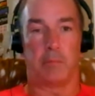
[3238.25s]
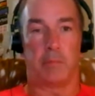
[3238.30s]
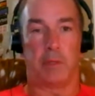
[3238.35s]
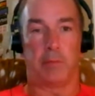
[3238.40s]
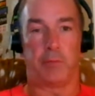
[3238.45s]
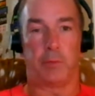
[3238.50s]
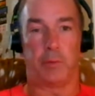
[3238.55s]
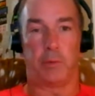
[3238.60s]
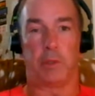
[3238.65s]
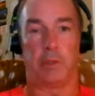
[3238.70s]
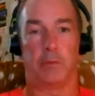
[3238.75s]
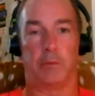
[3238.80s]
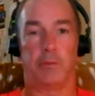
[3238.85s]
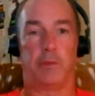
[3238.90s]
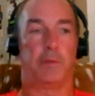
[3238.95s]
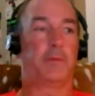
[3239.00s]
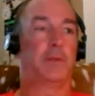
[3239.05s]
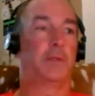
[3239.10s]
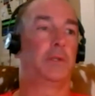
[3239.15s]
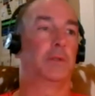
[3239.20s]
my
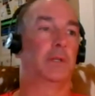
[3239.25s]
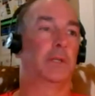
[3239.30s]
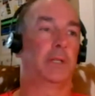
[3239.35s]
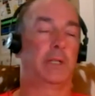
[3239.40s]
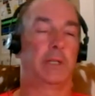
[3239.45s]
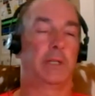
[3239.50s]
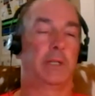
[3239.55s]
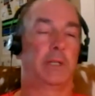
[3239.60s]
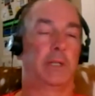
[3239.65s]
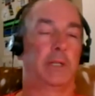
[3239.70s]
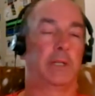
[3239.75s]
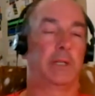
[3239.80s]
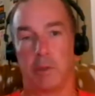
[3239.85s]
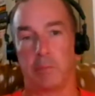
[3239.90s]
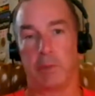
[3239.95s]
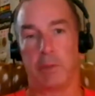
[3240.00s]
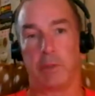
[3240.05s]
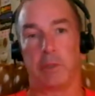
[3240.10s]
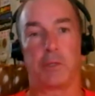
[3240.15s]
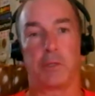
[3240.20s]
450 grain arrow is going
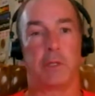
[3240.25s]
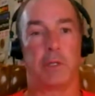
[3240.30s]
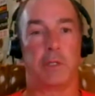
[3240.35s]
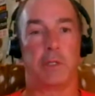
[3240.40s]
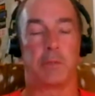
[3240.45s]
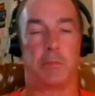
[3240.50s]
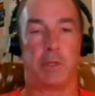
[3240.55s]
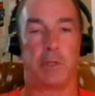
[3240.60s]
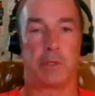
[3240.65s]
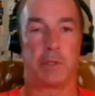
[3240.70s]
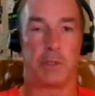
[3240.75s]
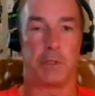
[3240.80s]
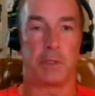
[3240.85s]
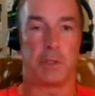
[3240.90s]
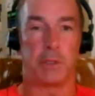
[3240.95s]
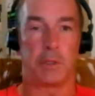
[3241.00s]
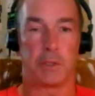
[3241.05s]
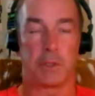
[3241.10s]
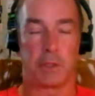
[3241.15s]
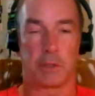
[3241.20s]
to penetrate as much as
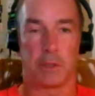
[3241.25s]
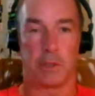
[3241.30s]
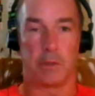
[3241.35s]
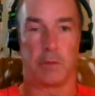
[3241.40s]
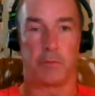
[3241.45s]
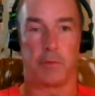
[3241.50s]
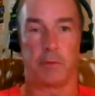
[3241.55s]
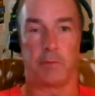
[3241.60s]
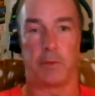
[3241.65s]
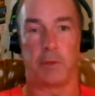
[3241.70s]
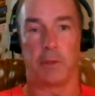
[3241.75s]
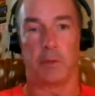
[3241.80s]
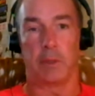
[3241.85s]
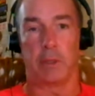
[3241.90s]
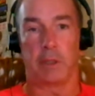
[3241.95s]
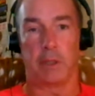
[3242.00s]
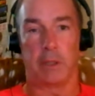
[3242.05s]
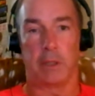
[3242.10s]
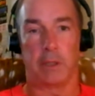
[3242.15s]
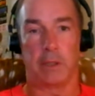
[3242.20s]
these 650
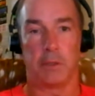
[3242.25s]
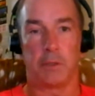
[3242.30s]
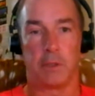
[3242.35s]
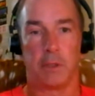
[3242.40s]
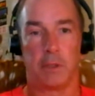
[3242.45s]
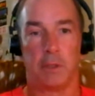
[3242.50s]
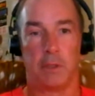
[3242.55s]
grain arrows,